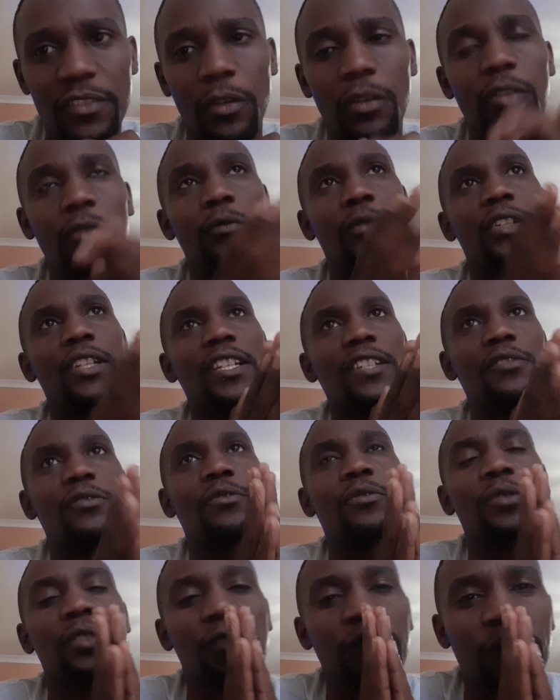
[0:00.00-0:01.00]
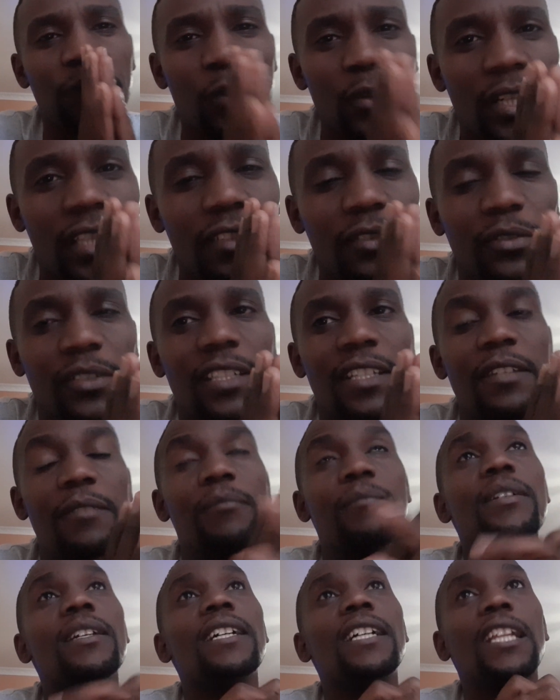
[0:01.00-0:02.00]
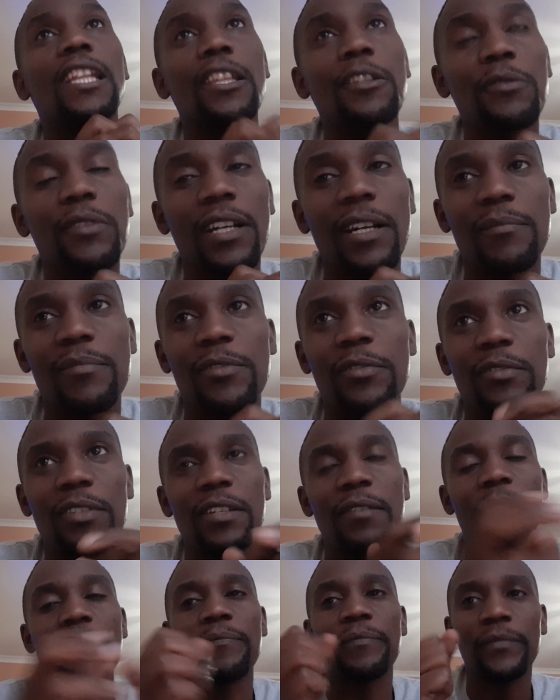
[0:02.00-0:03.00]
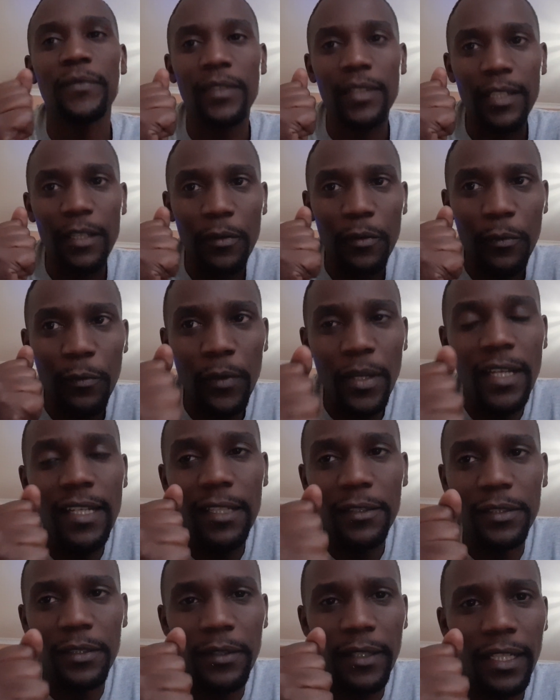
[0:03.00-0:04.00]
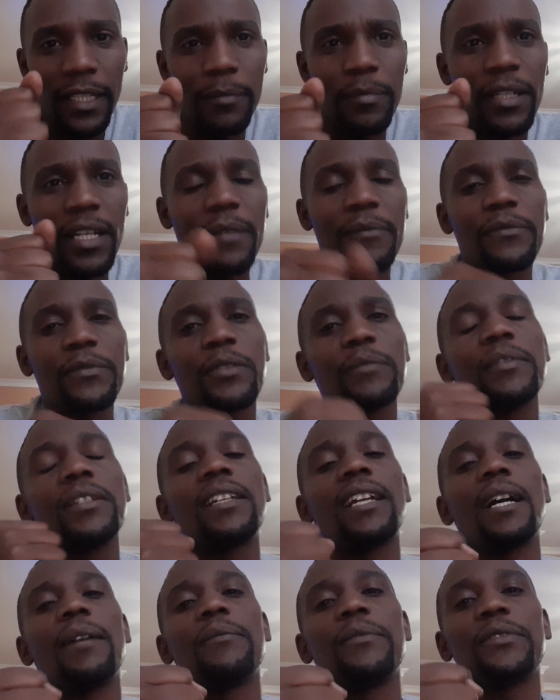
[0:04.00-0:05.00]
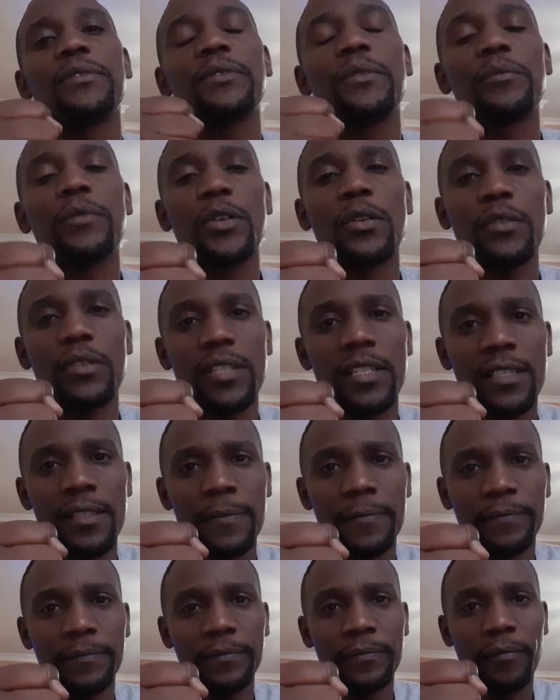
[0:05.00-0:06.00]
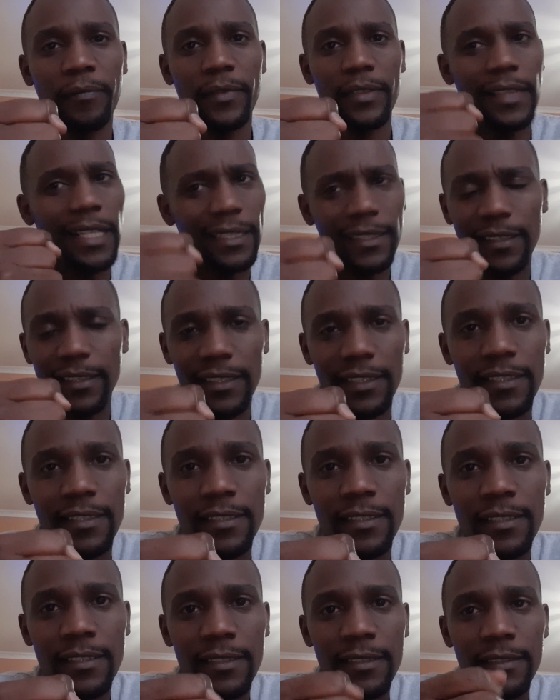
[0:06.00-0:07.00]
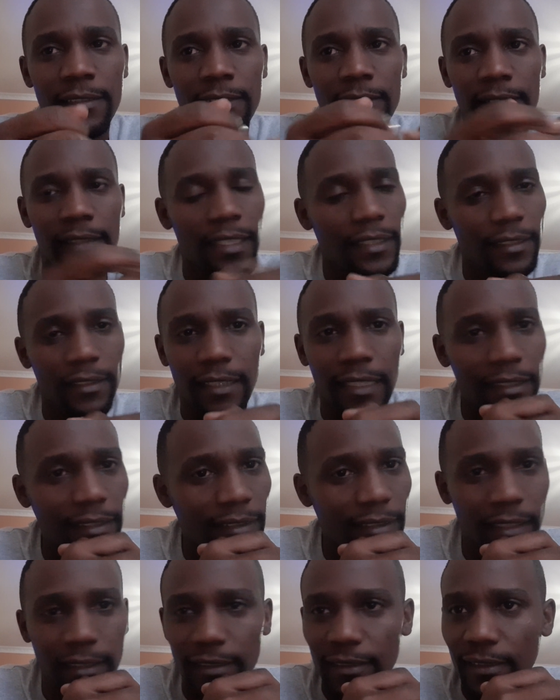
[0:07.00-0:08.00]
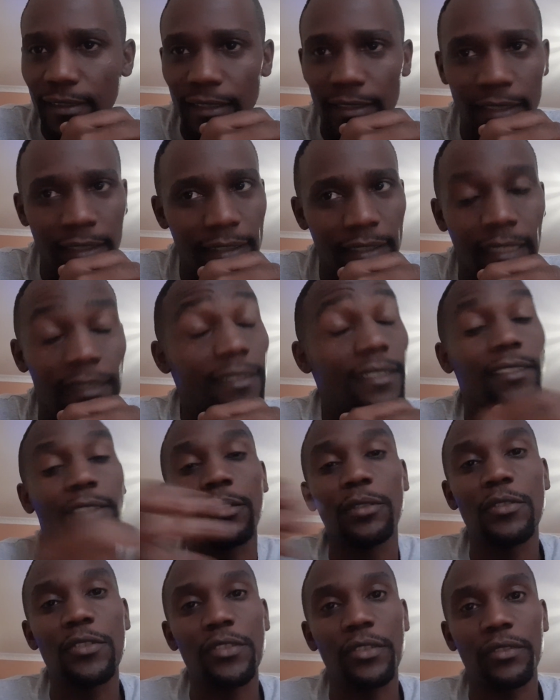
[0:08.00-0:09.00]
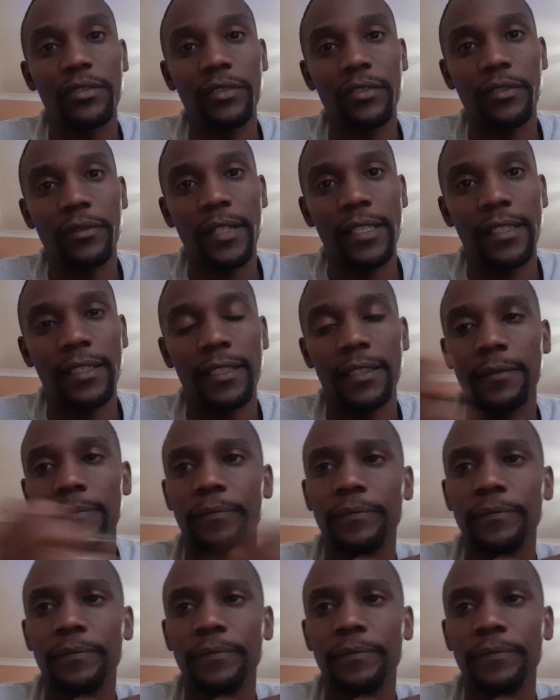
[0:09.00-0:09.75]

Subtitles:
All we need to do is focus on him, look up to him. Where does our help come from? It comes from God. That's it. That's the solution right there.